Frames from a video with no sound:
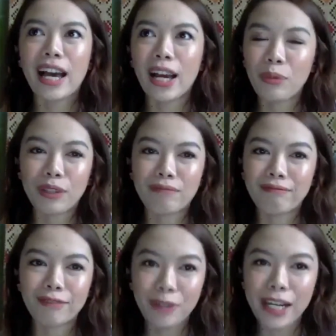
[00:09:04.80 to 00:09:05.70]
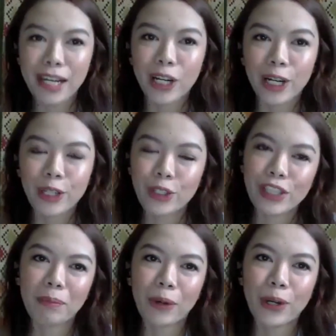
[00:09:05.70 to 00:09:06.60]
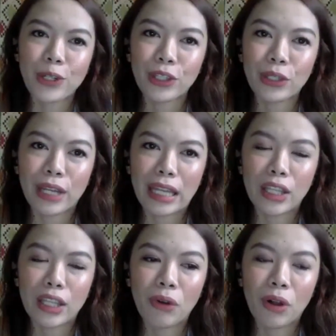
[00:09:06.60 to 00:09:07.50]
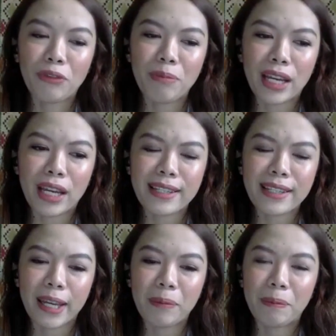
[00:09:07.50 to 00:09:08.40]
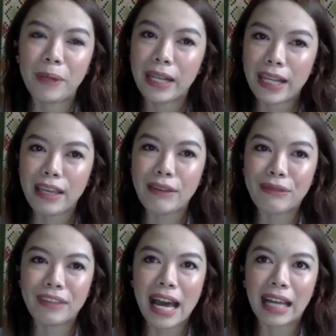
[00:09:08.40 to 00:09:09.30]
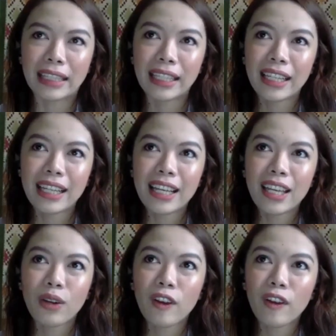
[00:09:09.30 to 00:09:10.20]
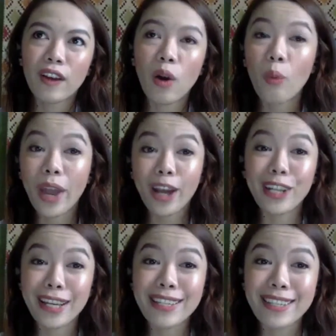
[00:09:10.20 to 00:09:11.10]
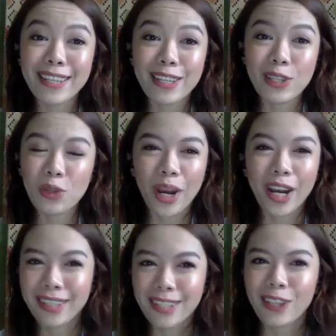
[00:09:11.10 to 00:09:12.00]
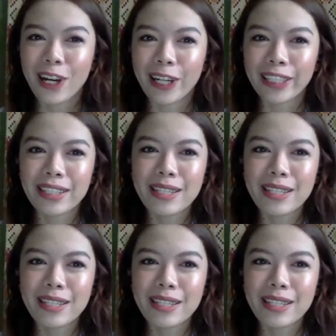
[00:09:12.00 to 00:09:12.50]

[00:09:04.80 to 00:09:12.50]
I would really encourage that person to get involved because I believe that awareness is where it starts.